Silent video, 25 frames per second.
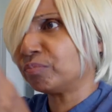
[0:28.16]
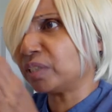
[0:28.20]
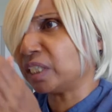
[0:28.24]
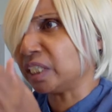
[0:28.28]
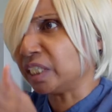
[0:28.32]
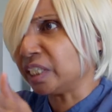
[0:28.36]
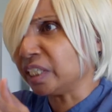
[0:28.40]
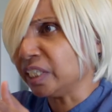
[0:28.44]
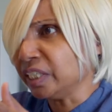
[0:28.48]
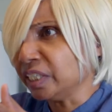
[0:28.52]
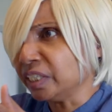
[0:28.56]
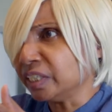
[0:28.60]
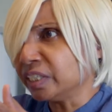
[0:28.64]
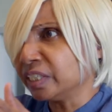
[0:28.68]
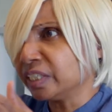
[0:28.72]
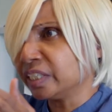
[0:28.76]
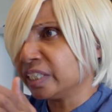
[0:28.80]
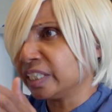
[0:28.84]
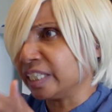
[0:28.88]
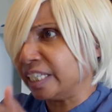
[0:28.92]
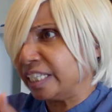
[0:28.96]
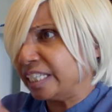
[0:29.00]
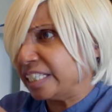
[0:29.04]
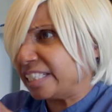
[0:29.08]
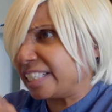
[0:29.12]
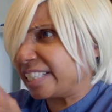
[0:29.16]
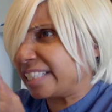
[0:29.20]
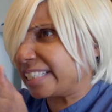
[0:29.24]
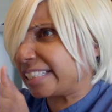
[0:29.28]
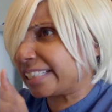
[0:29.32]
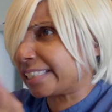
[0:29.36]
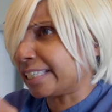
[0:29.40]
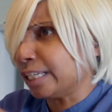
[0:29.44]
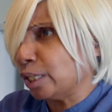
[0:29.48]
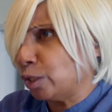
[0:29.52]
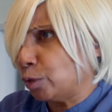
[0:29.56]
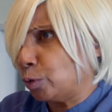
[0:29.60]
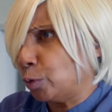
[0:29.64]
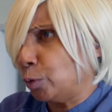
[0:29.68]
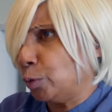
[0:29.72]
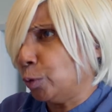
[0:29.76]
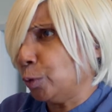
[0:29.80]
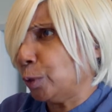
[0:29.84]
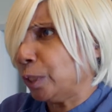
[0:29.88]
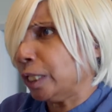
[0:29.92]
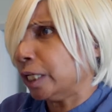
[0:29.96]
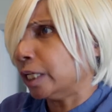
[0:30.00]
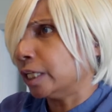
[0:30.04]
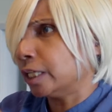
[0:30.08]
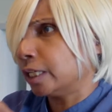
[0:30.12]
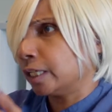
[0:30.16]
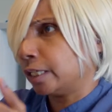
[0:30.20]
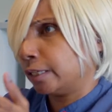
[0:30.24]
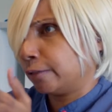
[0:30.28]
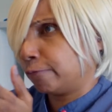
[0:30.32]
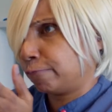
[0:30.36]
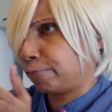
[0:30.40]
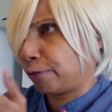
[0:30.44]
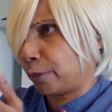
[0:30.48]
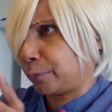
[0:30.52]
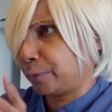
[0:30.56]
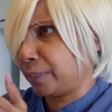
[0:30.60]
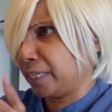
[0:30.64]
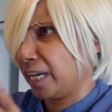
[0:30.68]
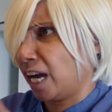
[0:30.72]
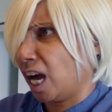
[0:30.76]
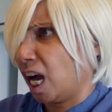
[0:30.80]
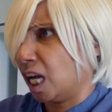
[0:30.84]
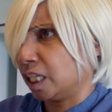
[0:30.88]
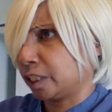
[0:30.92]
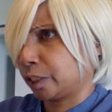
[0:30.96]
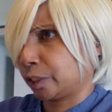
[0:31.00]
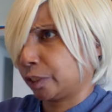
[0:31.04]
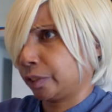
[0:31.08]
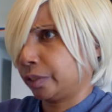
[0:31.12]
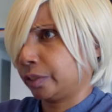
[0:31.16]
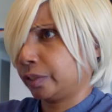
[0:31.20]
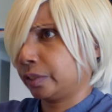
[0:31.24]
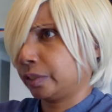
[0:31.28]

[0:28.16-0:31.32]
It is still very hard.